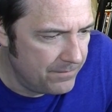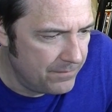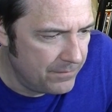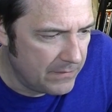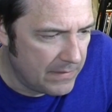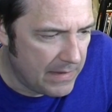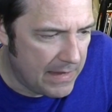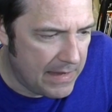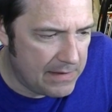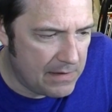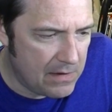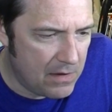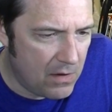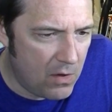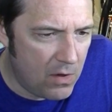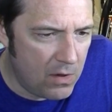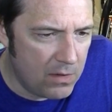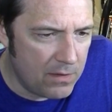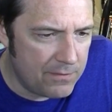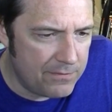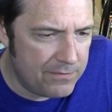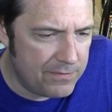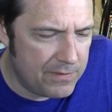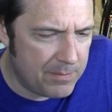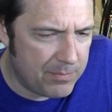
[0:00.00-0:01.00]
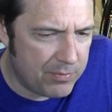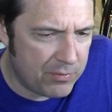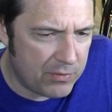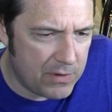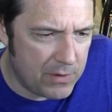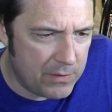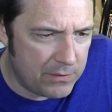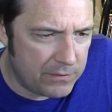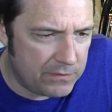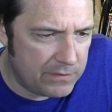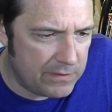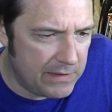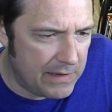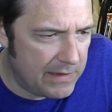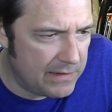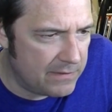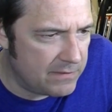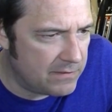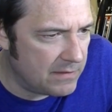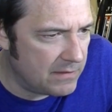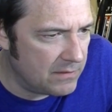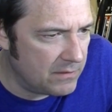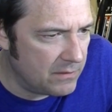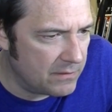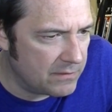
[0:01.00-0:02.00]
and all of the proceeds,
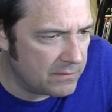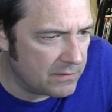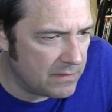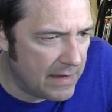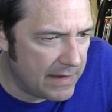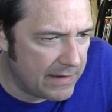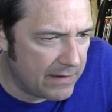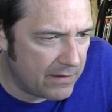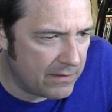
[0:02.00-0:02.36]
it looks like,